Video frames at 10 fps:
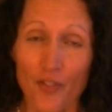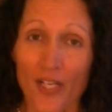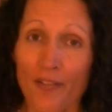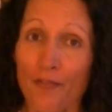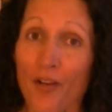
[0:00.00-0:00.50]

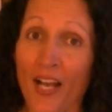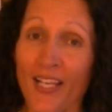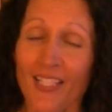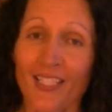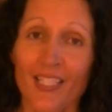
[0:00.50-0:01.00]
Try to
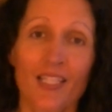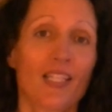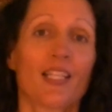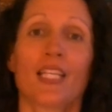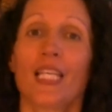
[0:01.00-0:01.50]
find
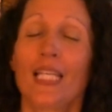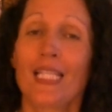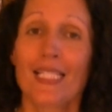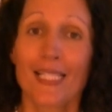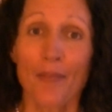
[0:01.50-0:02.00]

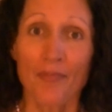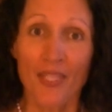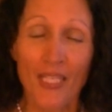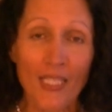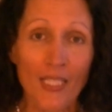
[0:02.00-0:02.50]

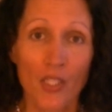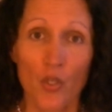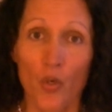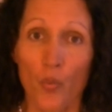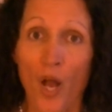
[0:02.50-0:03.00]
something,
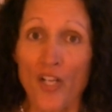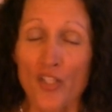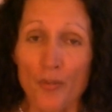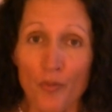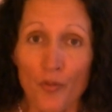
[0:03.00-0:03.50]

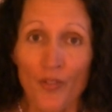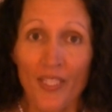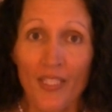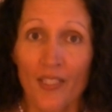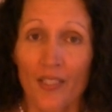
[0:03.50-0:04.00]
watch a
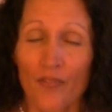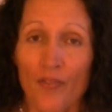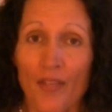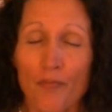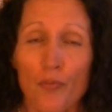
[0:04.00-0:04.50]
movie
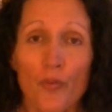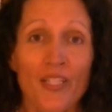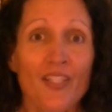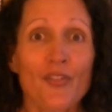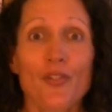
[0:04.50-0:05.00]
that
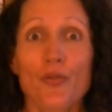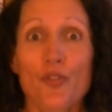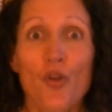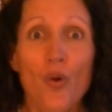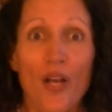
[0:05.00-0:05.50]
brings you
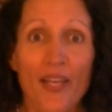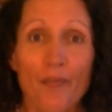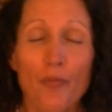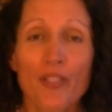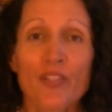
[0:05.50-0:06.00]
joy,
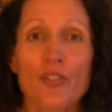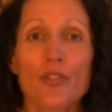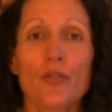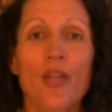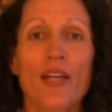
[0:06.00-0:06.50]
brings
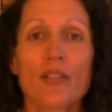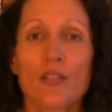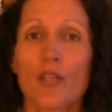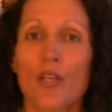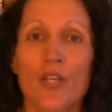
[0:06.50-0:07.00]
you that,
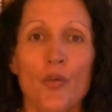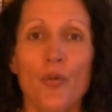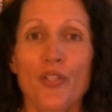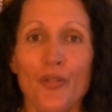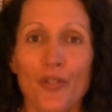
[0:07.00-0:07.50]

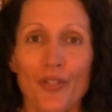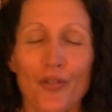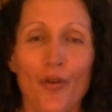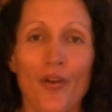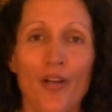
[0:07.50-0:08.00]
where you could,
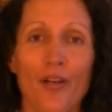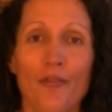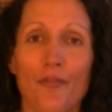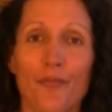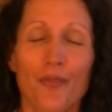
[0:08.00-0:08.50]

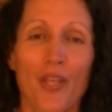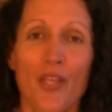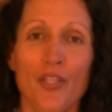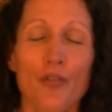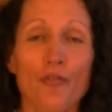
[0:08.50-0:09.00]

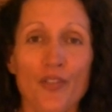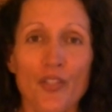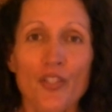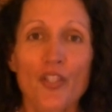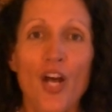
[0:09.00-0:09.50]
you feel
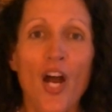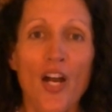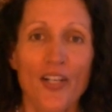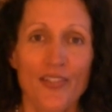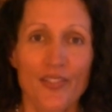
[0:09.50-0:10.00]
your
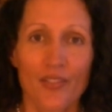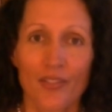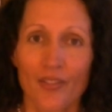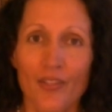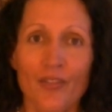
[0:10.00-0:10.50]
heart
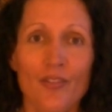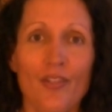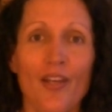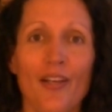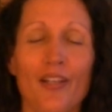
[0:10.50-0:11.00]

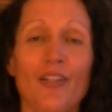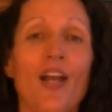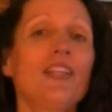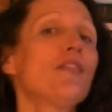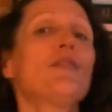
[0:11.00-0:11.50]

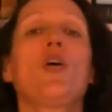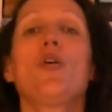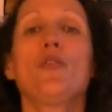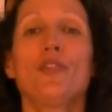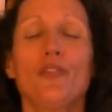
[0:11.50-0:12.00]
kind of
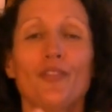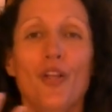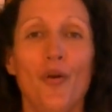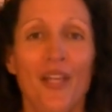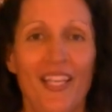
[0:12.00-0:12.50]

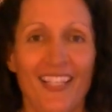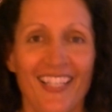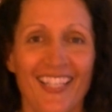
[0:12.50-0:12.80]
overflowing,